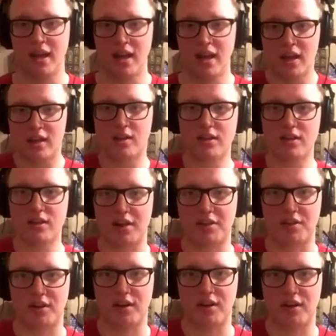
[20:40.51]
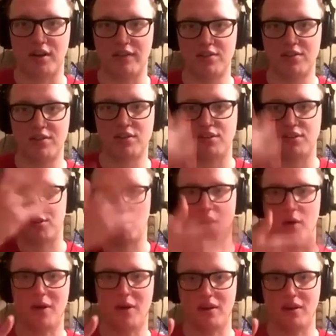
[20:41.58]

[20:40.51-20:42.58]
you're not the real Avengers," because they're all